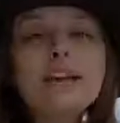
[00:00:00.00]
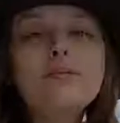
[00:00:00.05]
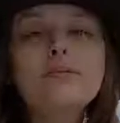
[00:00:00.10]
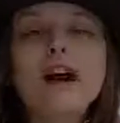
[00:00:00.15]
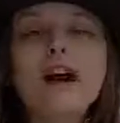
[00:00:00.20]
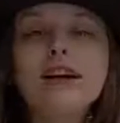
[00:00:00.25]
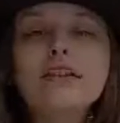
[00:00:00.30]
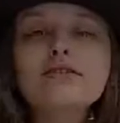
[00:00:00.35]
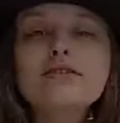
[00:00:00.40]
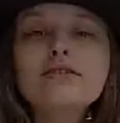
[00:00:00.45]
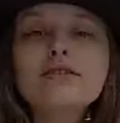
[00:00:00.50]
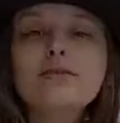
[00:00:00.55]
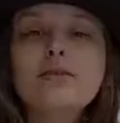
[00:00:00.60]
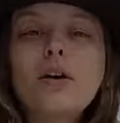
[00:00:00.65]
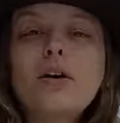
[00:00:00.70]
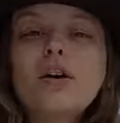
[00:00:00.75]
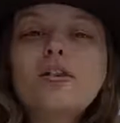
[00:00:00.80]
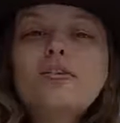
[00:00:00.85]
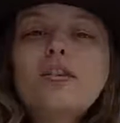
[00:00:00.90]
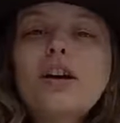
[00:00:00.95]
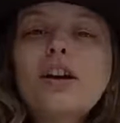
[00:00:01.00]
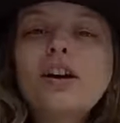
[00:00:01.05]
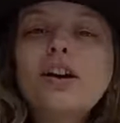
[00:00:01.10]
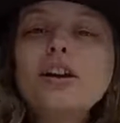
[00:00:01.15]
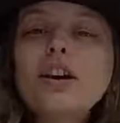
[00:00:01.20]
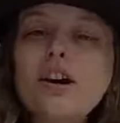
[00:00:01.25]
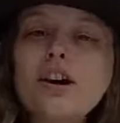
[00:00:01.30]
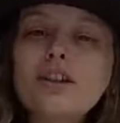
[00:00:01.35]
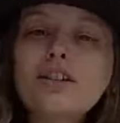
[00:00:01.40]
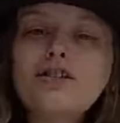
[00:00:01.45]
mounds, part of the
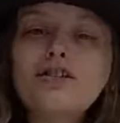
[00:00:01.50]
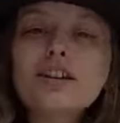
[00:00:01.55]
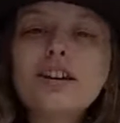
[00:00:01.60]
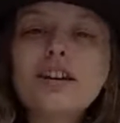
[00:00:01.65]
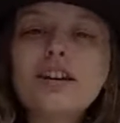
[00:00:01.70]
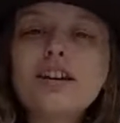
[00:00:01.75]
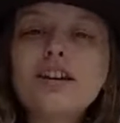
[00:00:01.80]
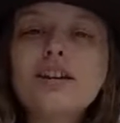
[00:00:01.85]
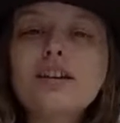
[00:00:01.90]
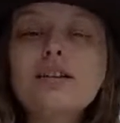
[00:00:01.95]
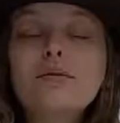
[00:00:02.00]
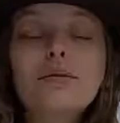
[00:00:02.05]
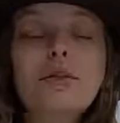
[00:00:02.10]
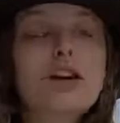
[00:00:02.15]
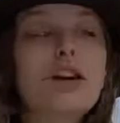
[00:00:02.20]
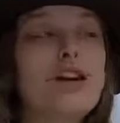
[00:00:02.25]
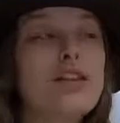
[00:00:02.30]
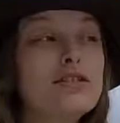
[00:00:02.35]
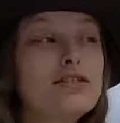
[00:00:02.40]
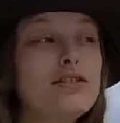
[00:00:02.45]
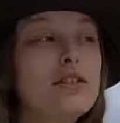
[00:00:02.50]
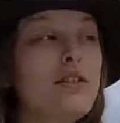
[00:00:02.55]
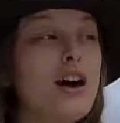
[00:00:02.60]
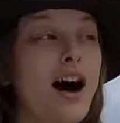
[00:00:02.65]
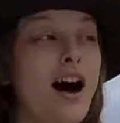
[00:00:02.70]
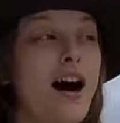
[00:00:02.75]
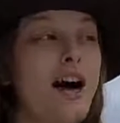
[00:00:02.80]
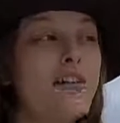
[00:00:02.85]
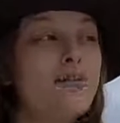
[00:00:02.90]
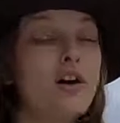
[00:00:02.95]
archaeology here. We also
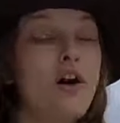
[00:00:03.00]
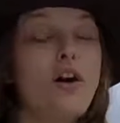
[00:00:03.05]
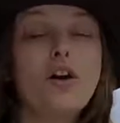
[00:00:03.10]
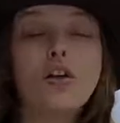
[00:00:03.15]
have all